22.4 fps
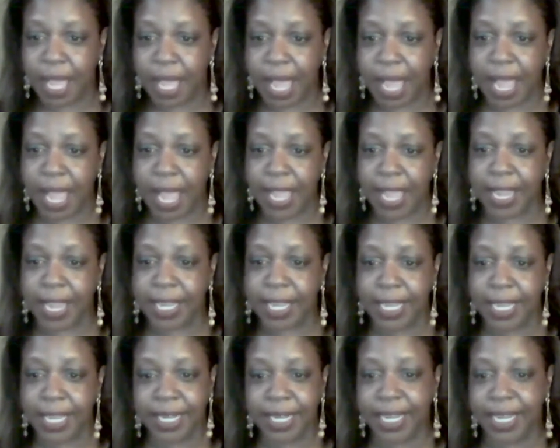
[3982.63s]

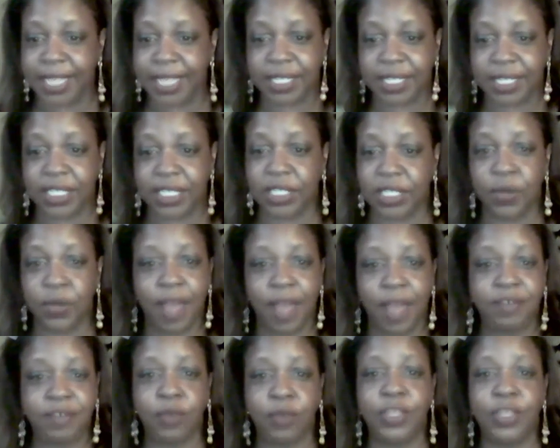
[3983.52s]
It's you
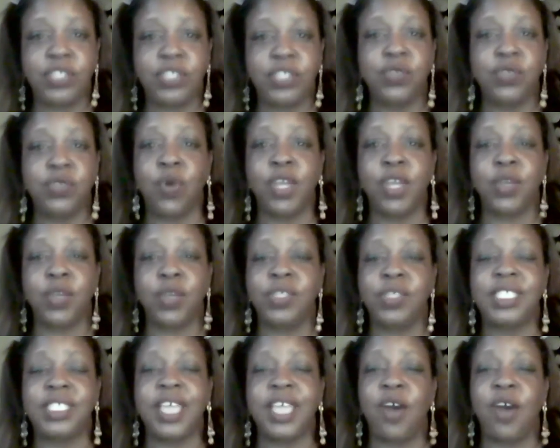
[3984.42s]
have to restore
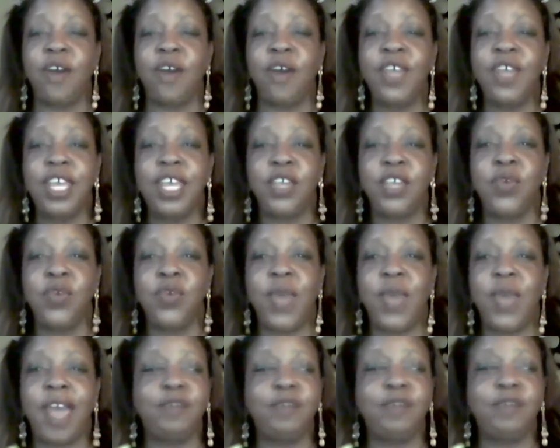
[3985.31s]
yourself, you
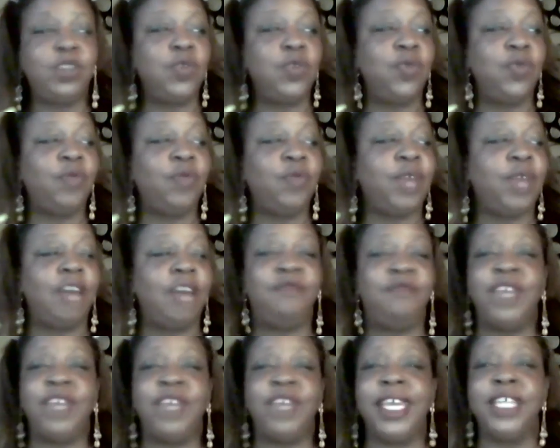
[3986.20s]
have to
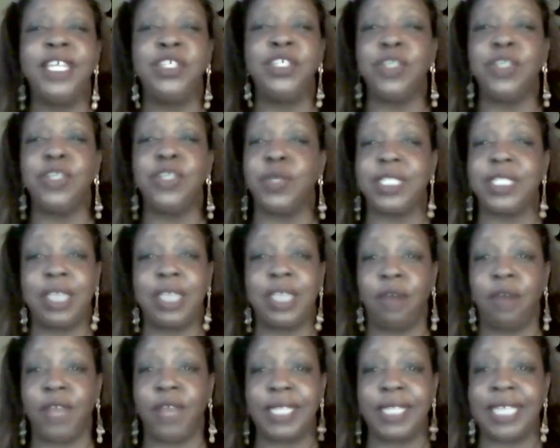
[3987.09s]
avenge
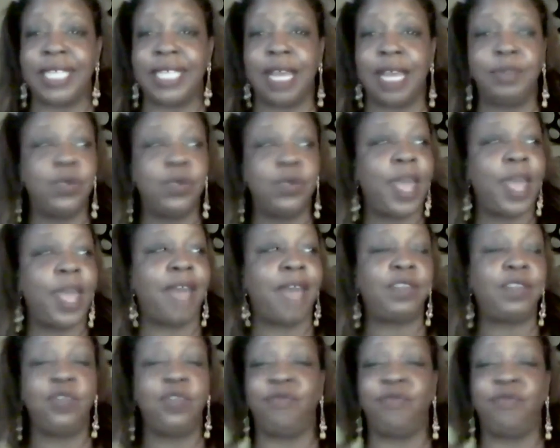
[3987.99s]
yourself at times, you have
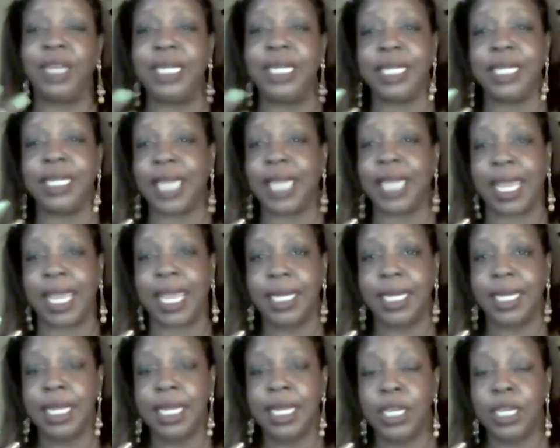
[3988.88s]
to vindicate
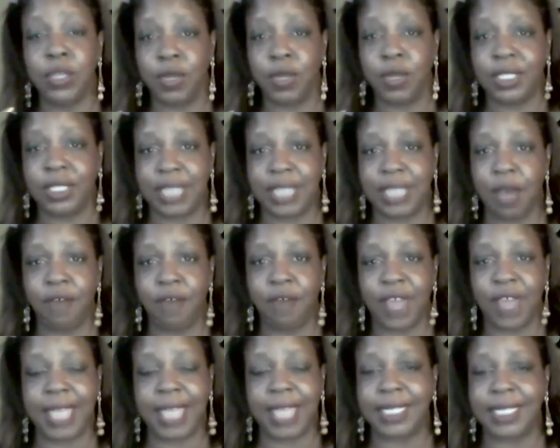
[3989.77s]
yourself
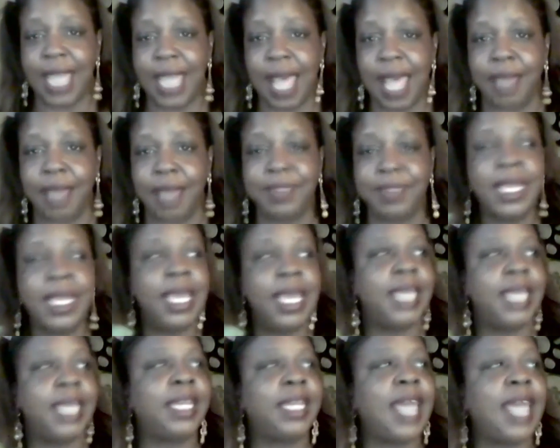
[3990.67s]
at times.
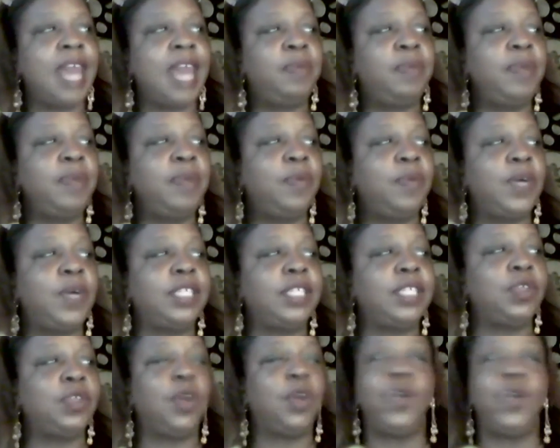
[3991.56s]
And a lot of people,
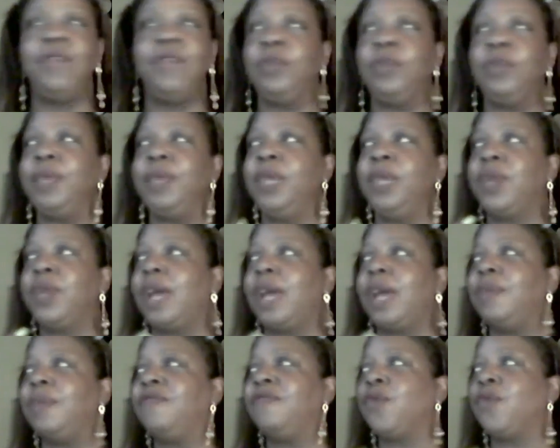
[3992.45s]
because even me, when
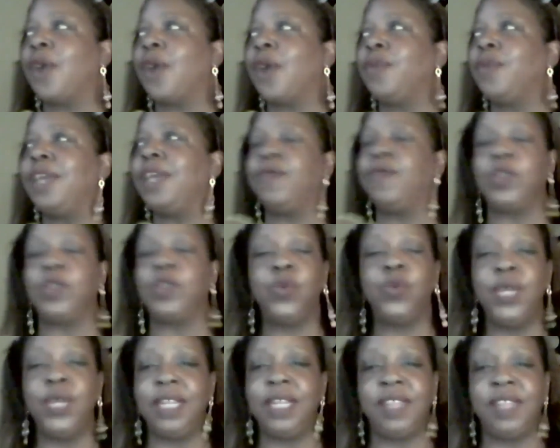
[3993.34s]
I before I would ever
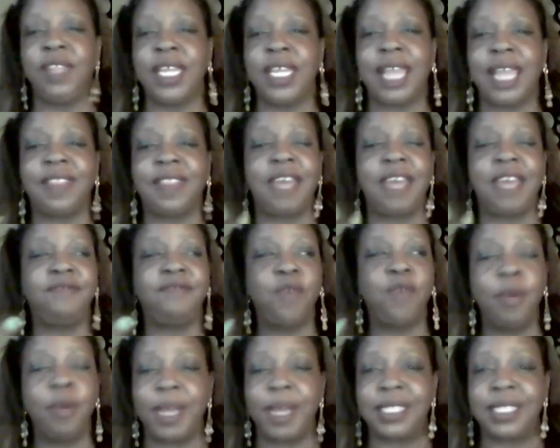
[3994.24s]
do anything like that
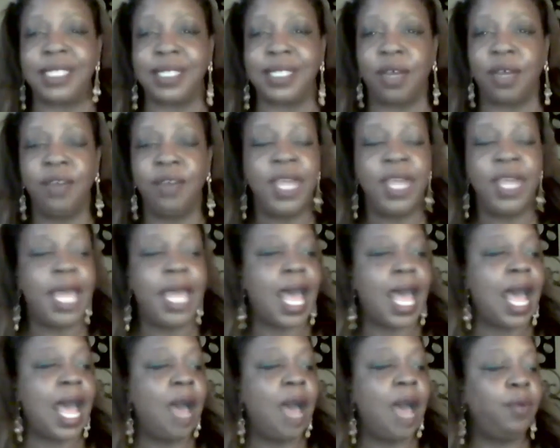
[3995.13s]
for myself,
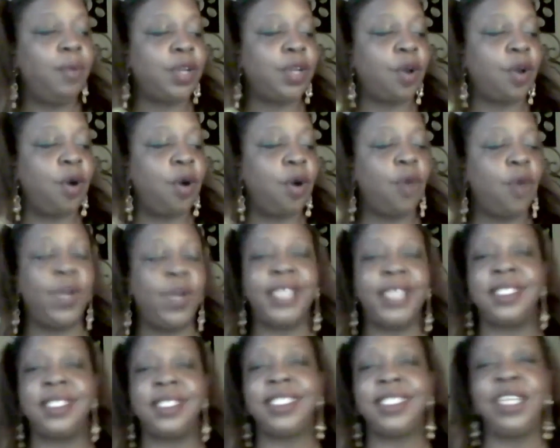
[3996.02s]
I would
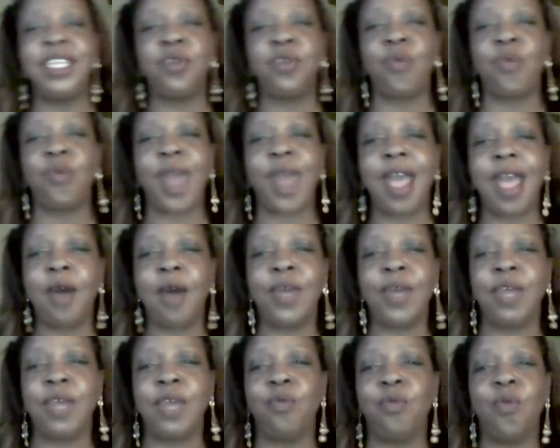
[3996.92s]
always sit
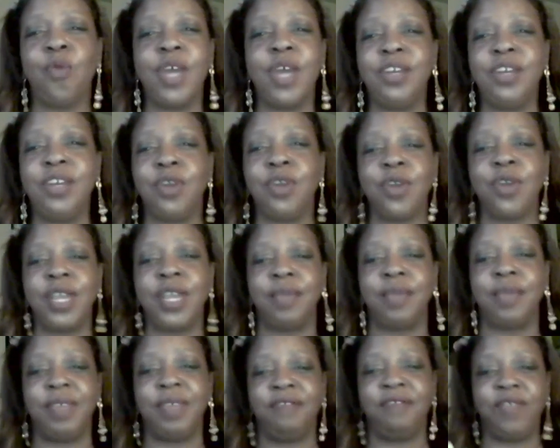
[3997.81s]
around and wonder
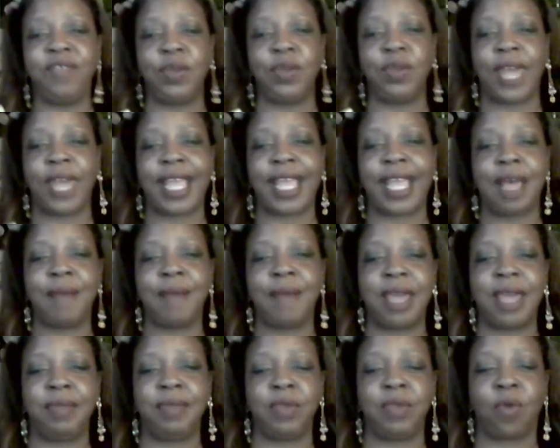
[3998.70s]
and feel like I
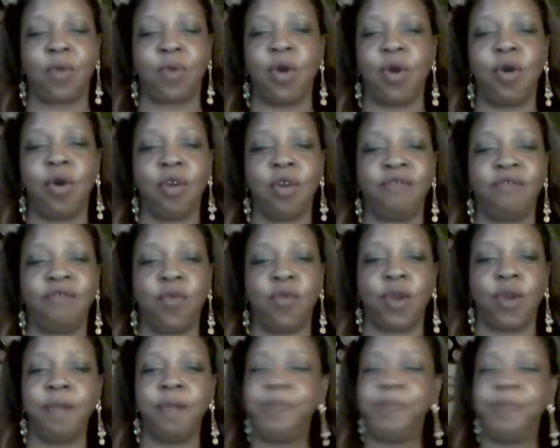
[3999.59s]
might be wrong
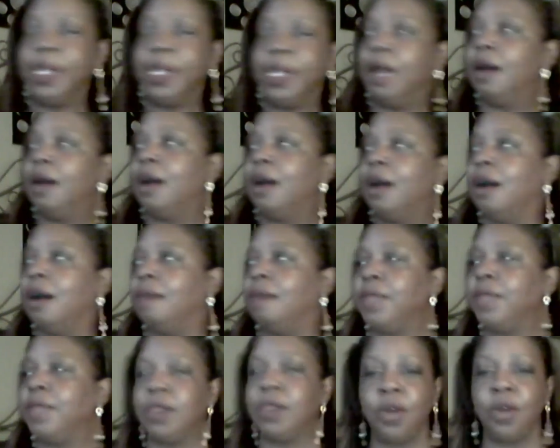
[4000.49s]
for
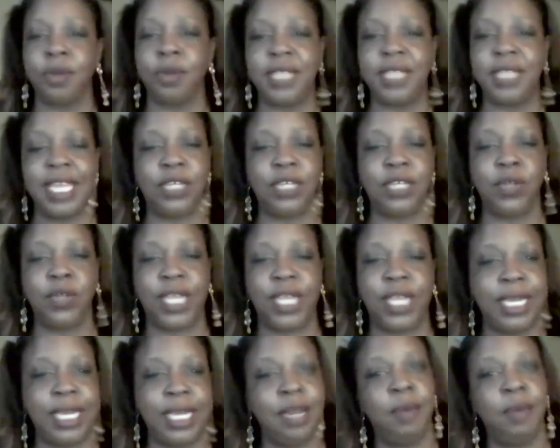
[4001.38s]
you know what I'm saying,
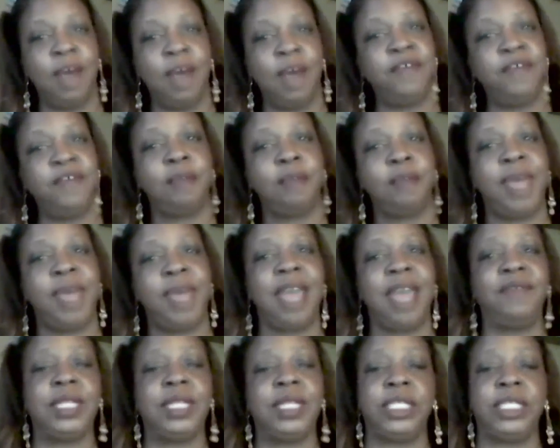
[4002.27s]
getting the motherfucker
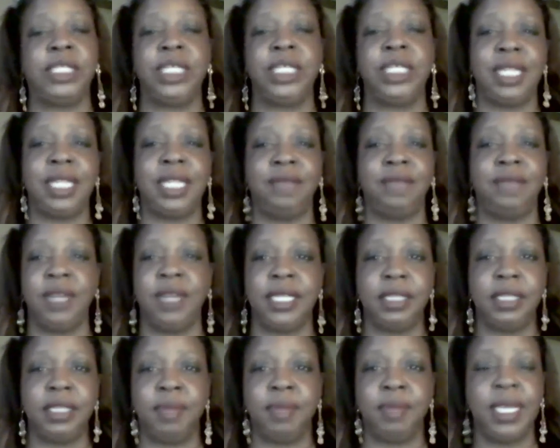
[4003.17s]
back for the shit that they've
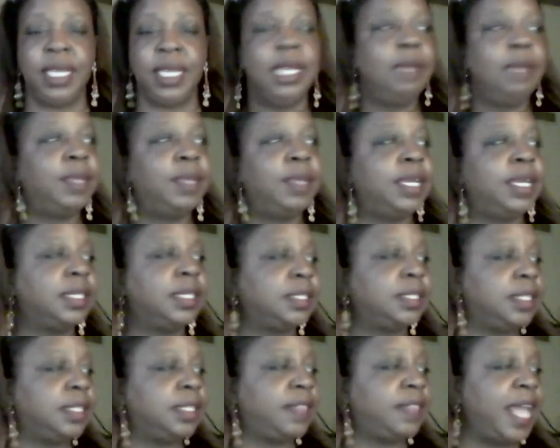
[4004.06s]
done to me,
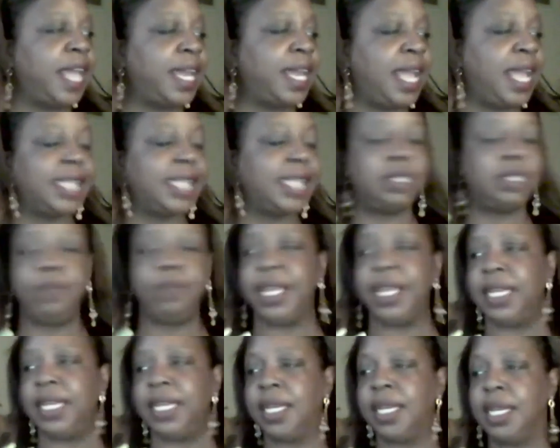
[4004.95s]
because that has
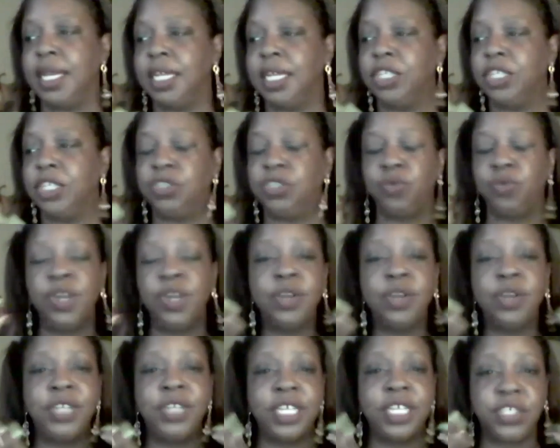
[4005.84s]
been
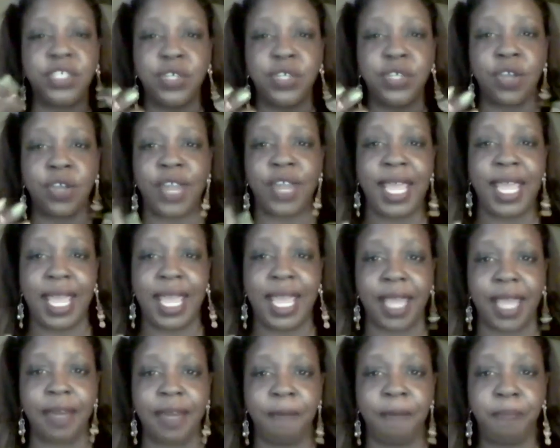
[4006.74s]
drilled into your
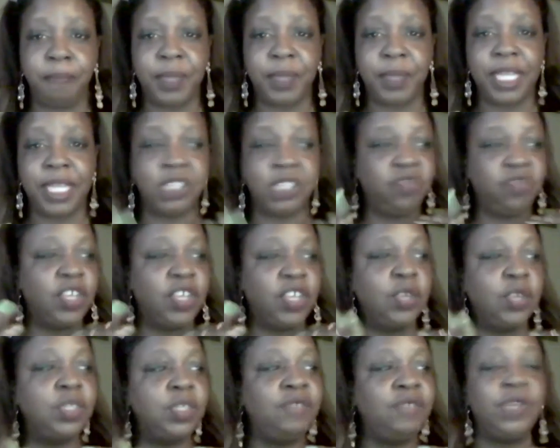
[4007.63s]
head. Is for
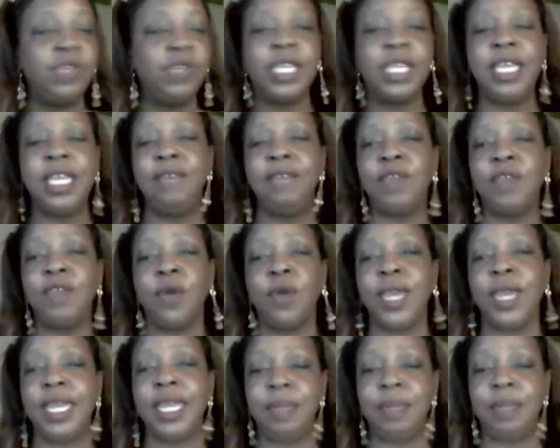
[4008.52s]
you to forgive your
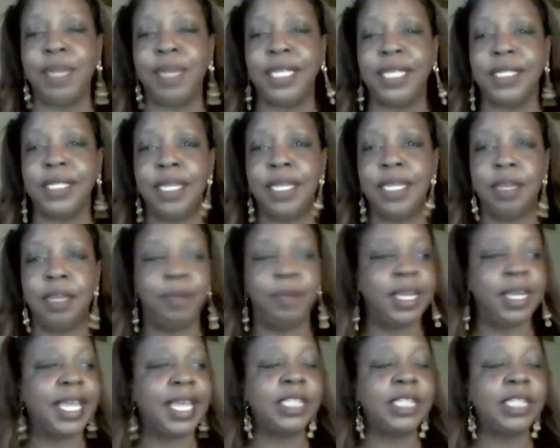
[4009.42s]
enemies.
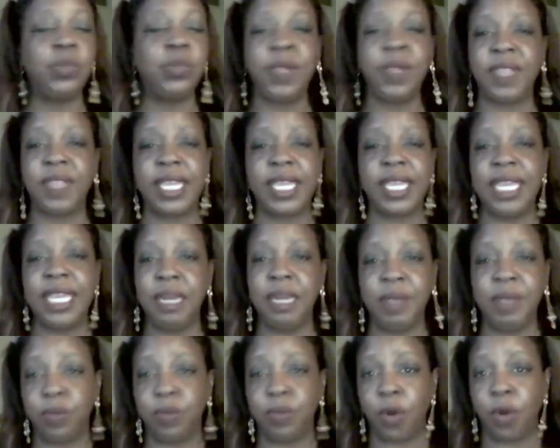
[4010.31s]
But guess what? The
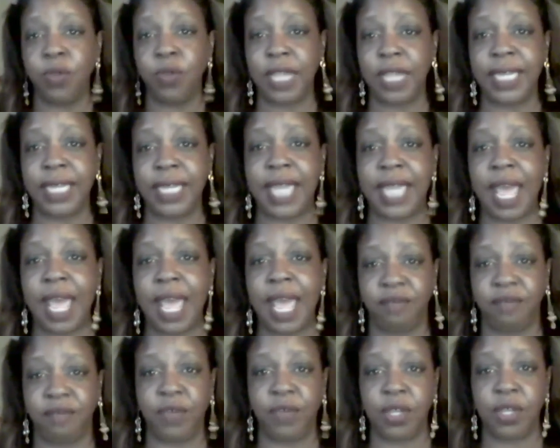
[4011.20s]
enemy wrote that
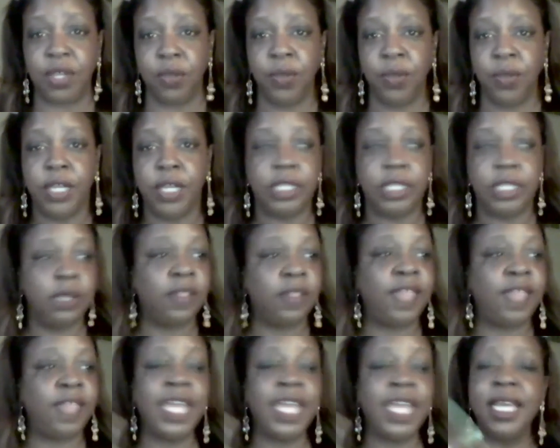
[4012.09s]
down for you so
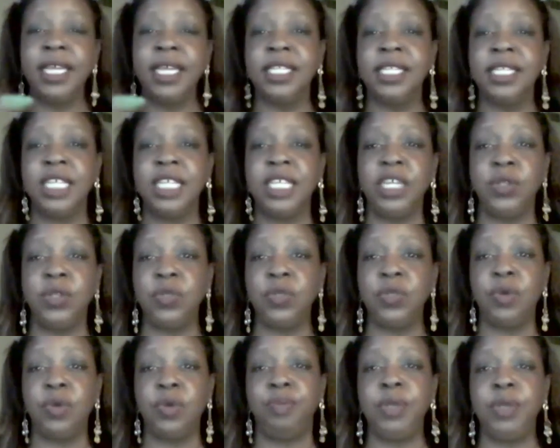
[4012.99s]
that they can continue
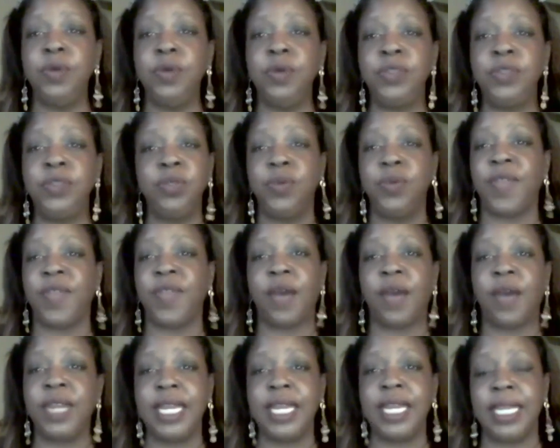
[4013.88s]
to abuse you
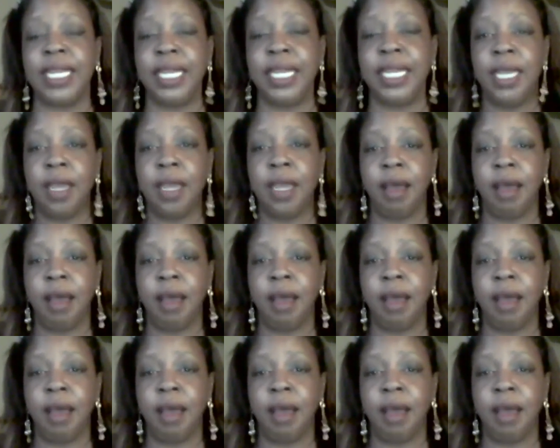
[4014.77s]
without any